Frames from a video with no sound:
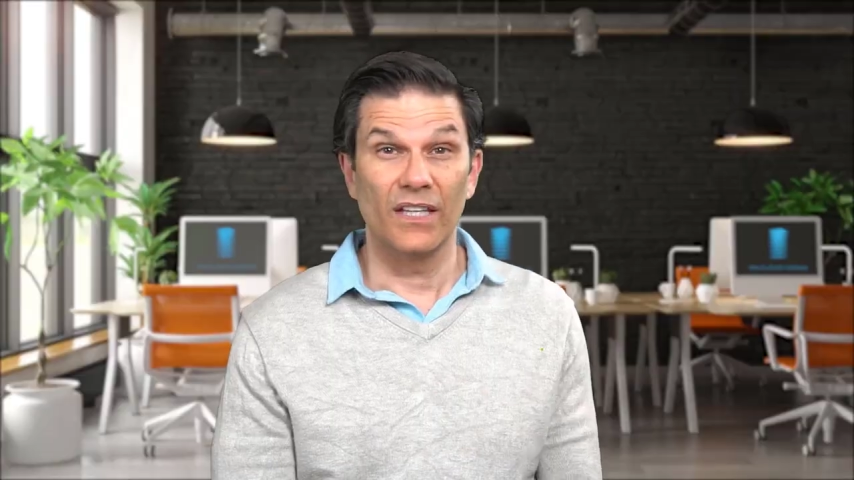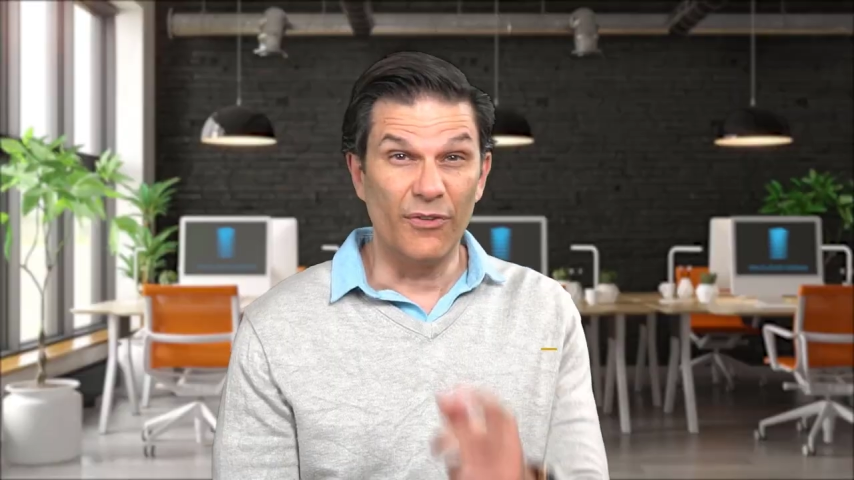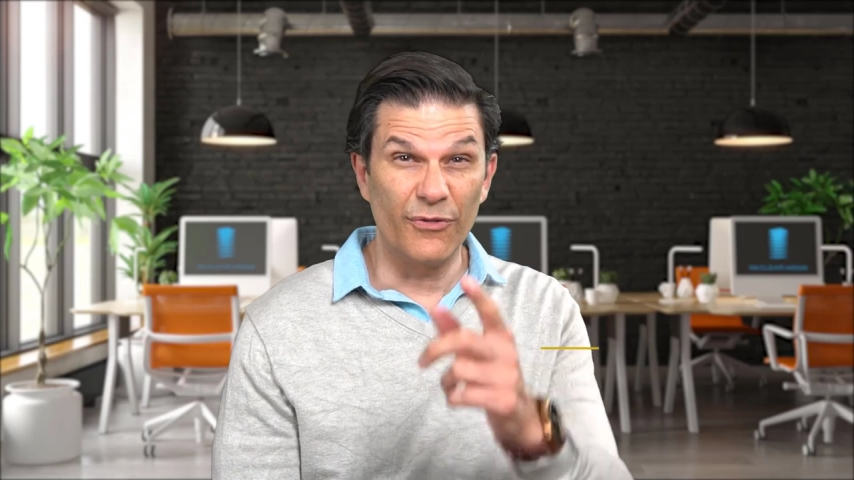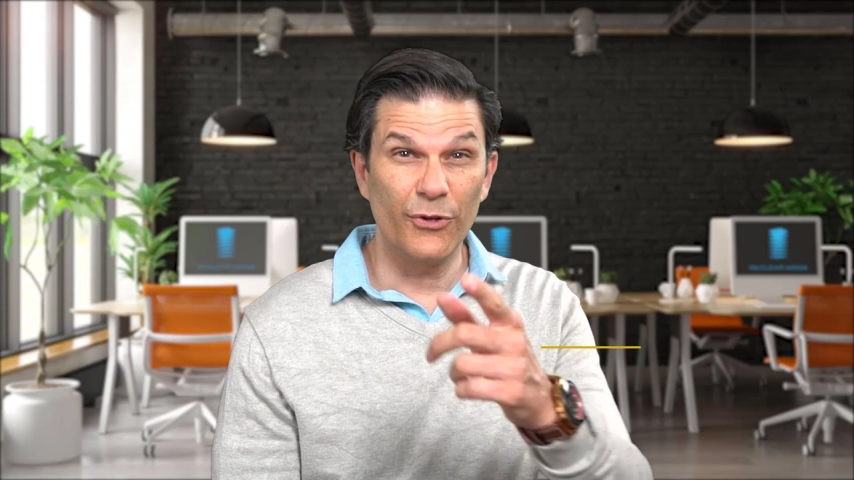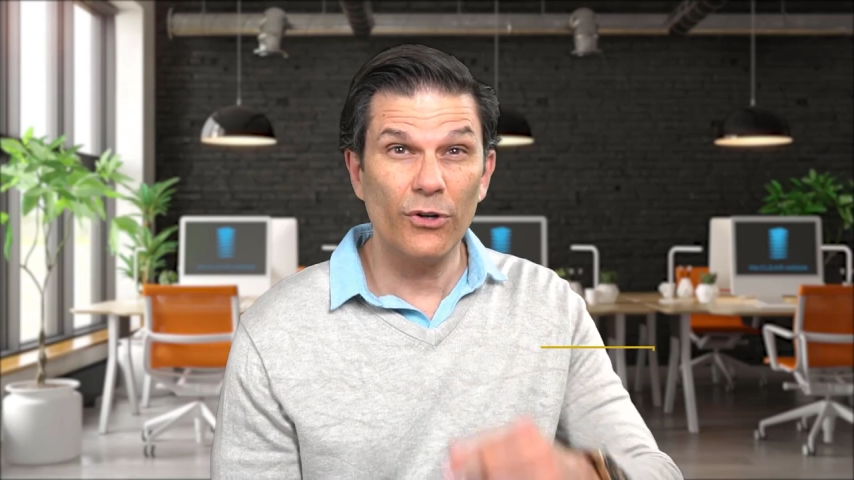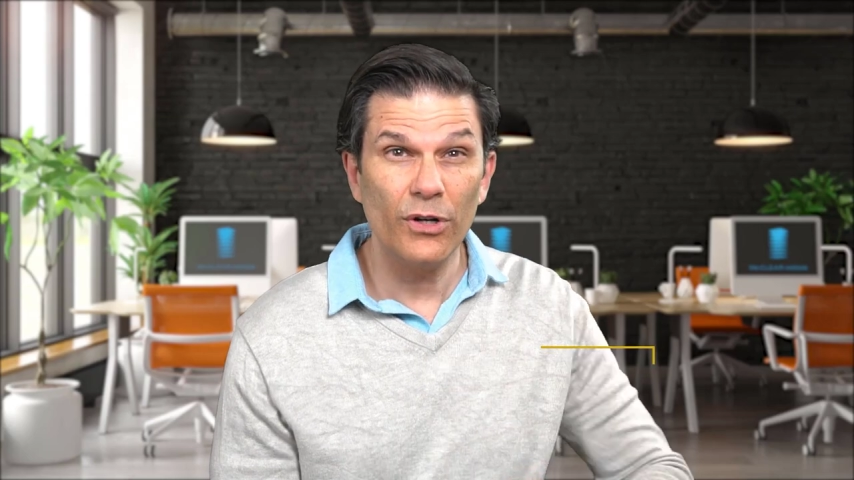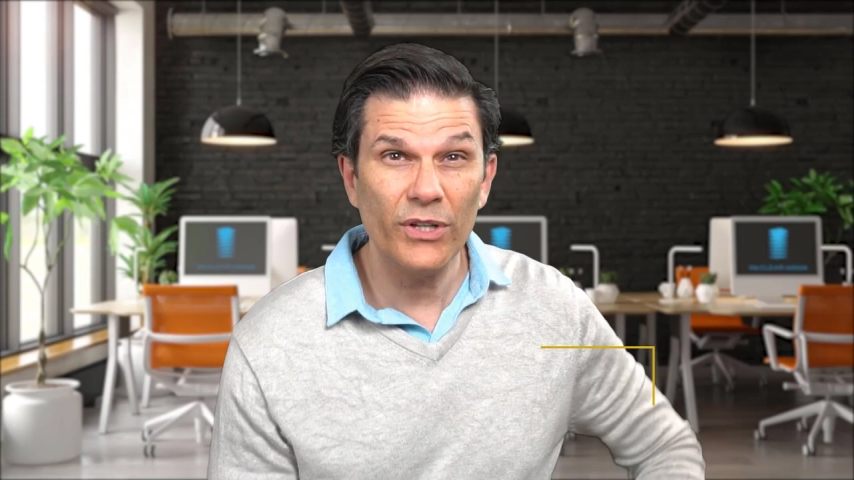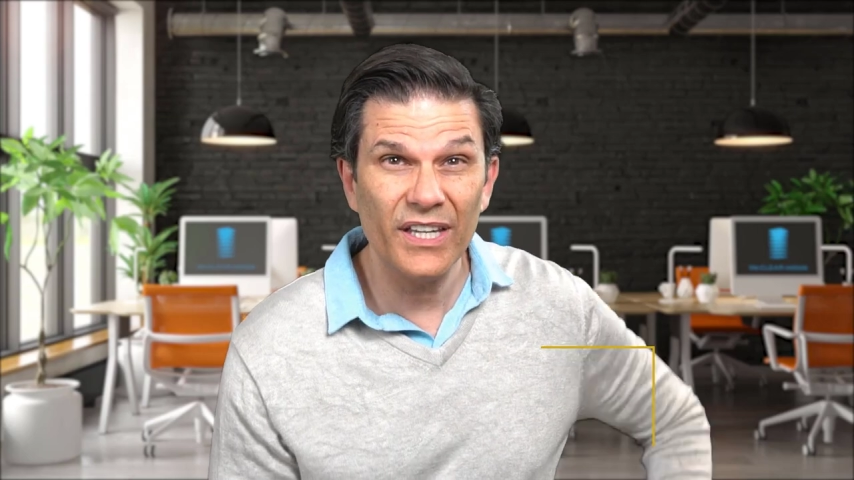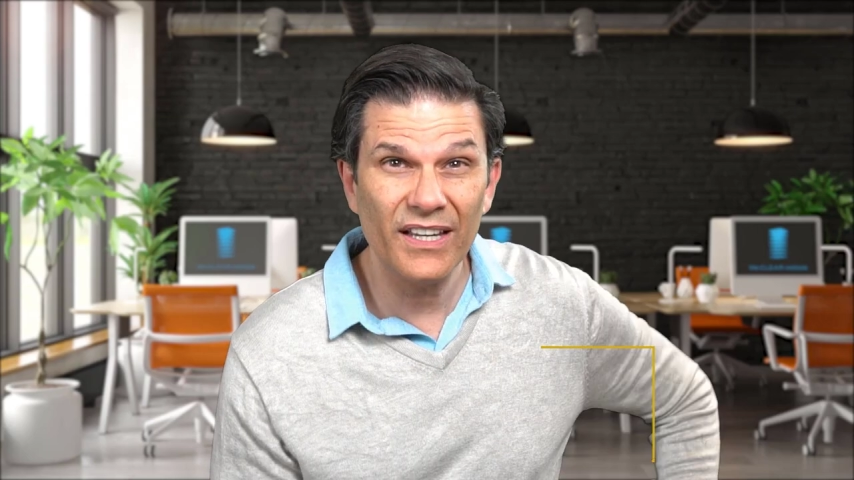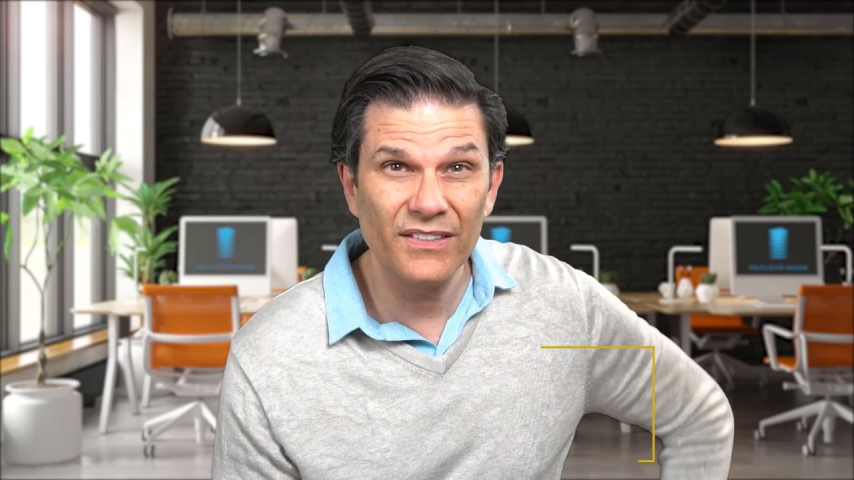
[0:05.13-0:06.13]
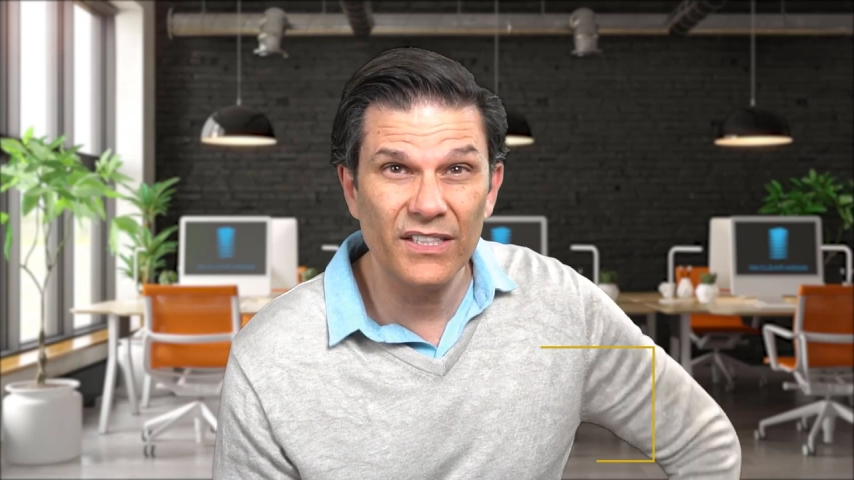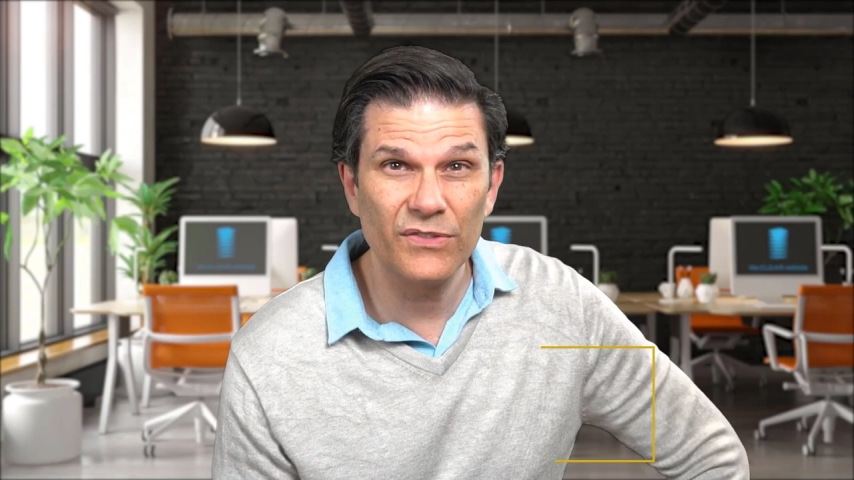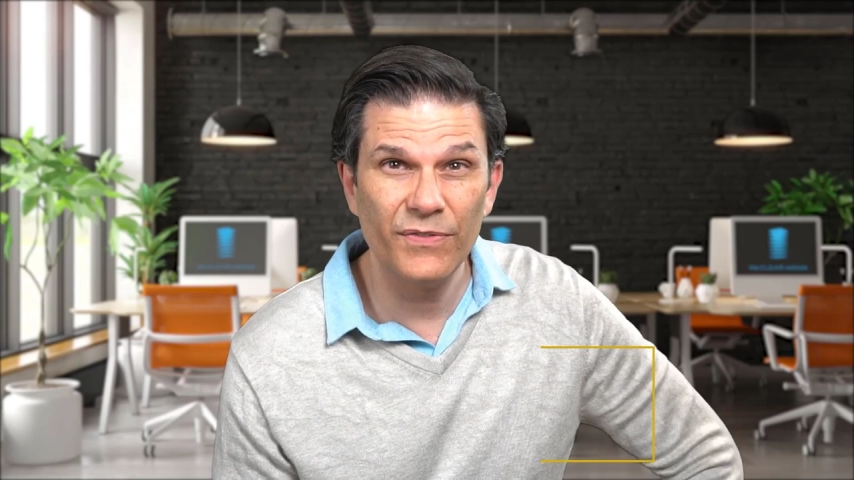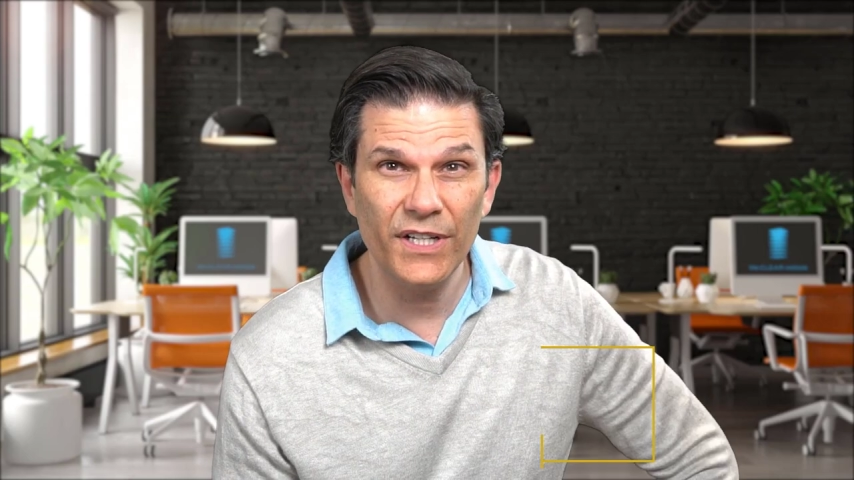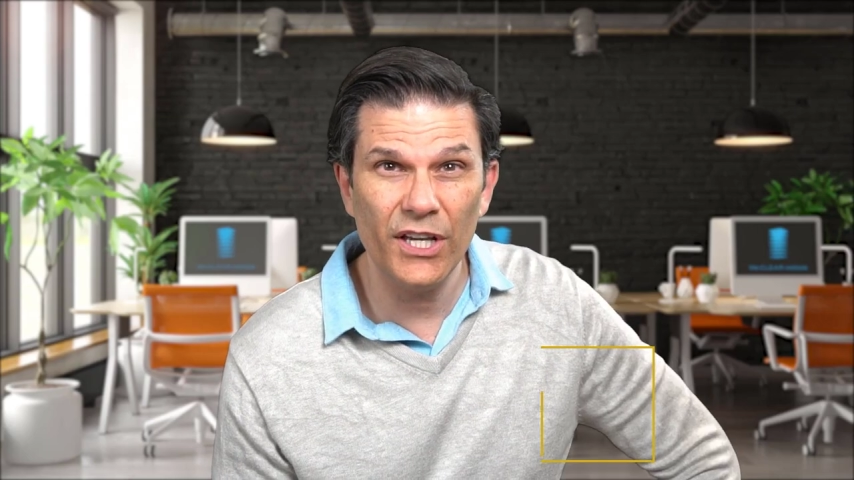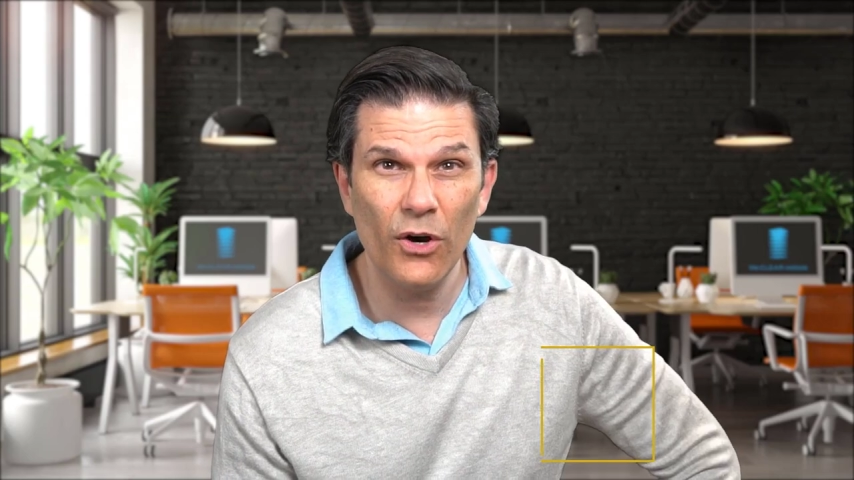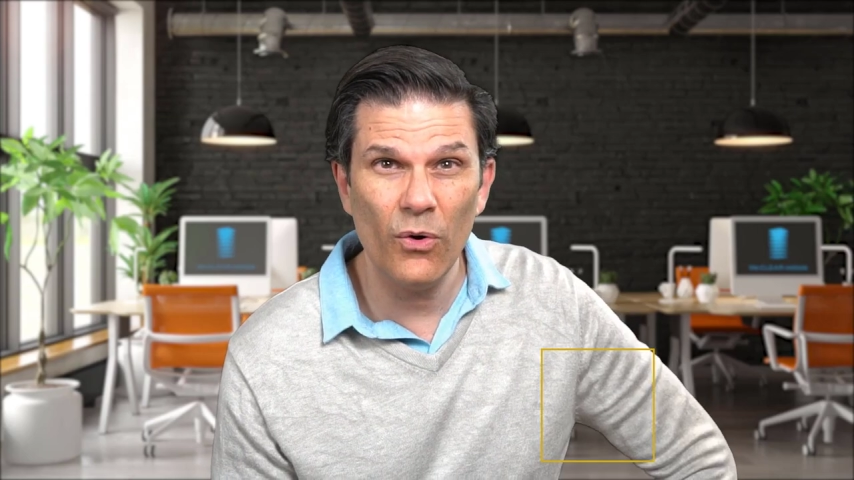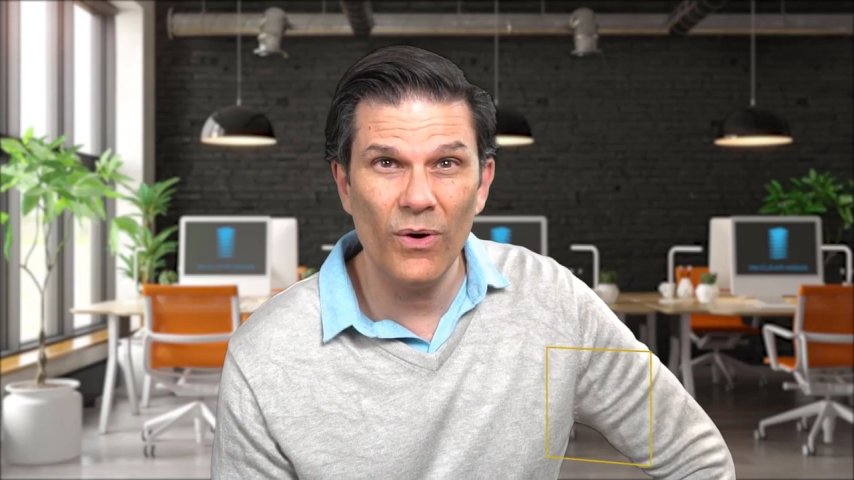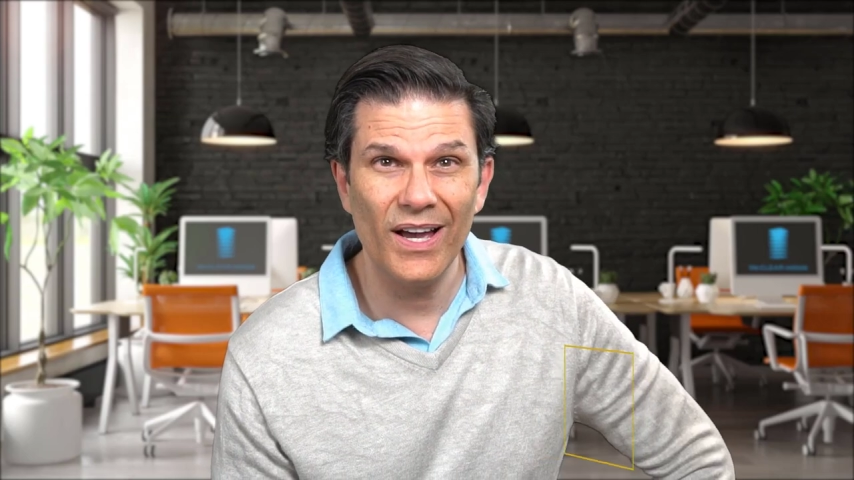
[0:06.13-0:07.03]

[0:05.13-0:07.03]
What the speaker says: If you're looking at this video